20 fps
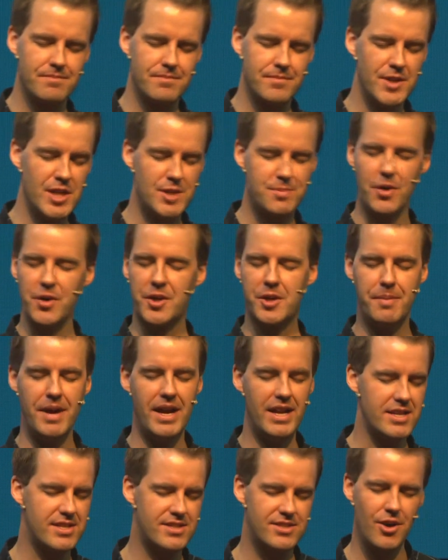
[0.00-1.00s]
You spoke
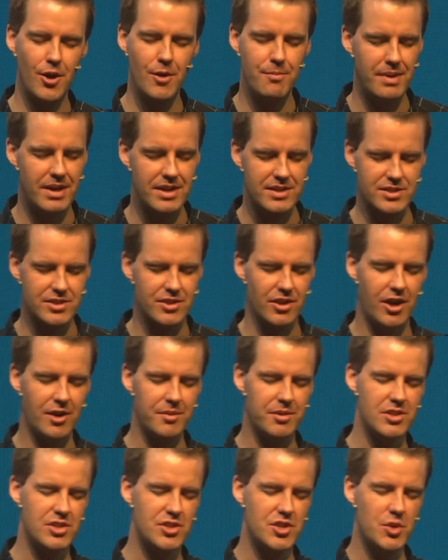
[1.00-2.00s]
about it so much, God,
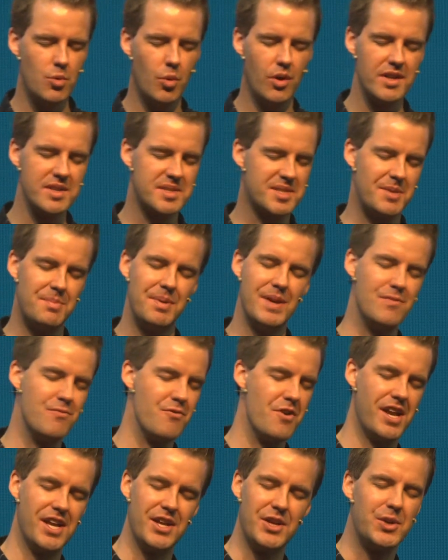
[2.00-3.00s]
because you want us to be
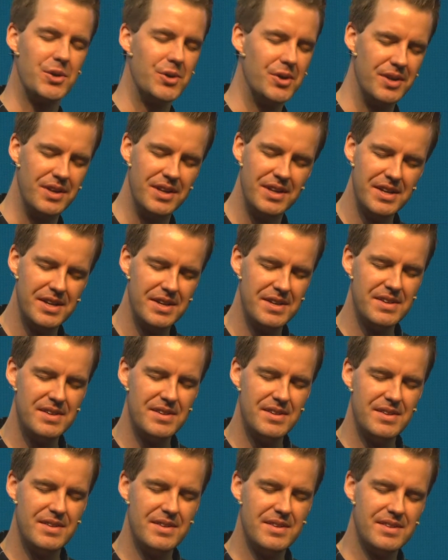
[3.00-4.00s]
really good
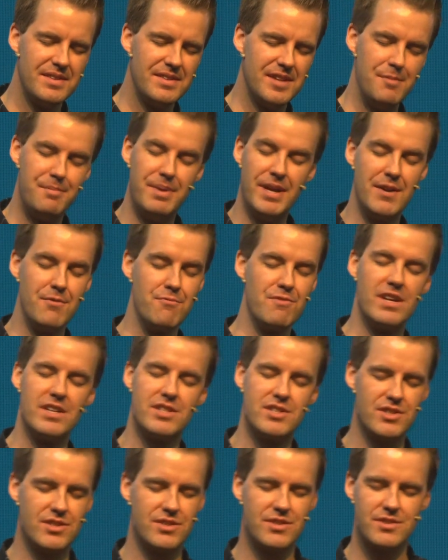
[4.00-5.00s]
at being
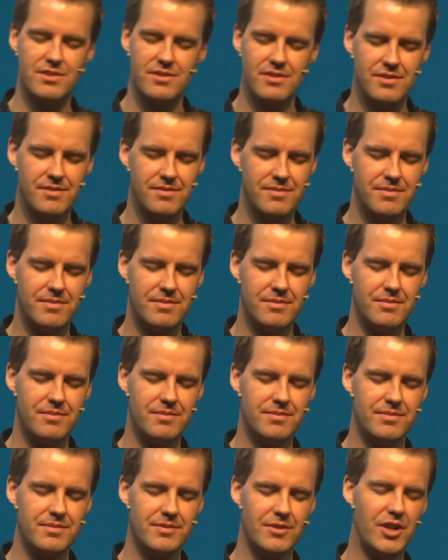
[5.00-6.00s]
rich.
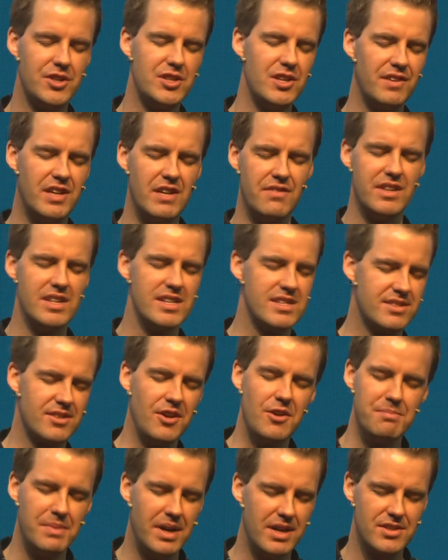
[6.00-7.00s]
God, you've given us
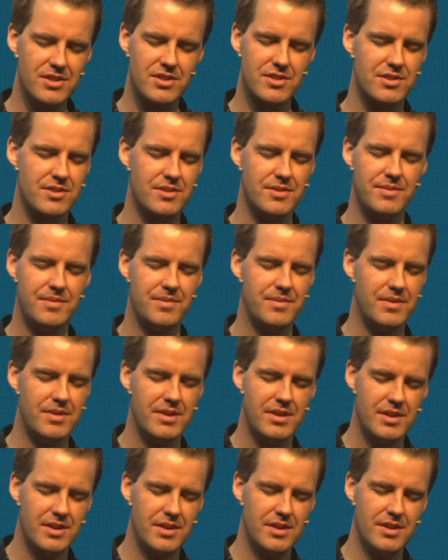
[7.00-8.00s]
so much.
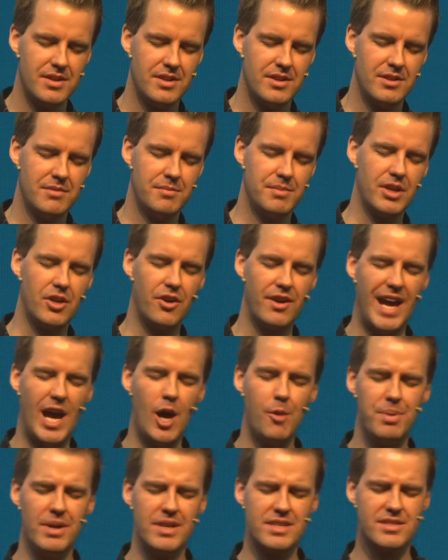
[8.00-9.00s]
But God,
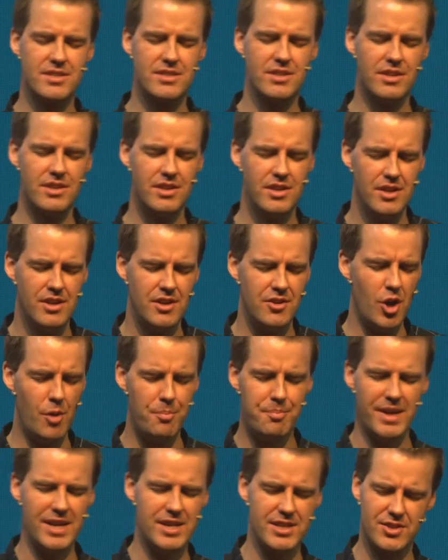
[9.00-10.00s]
help us to
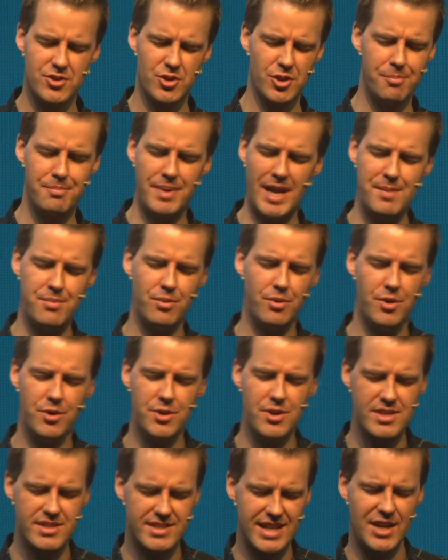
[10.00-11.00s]
not be the sort of people who
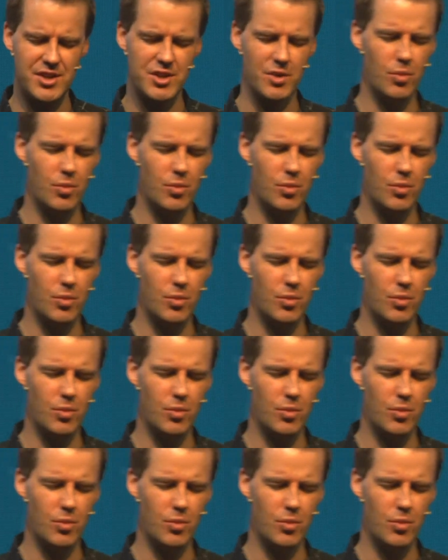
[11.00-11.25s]
you say in your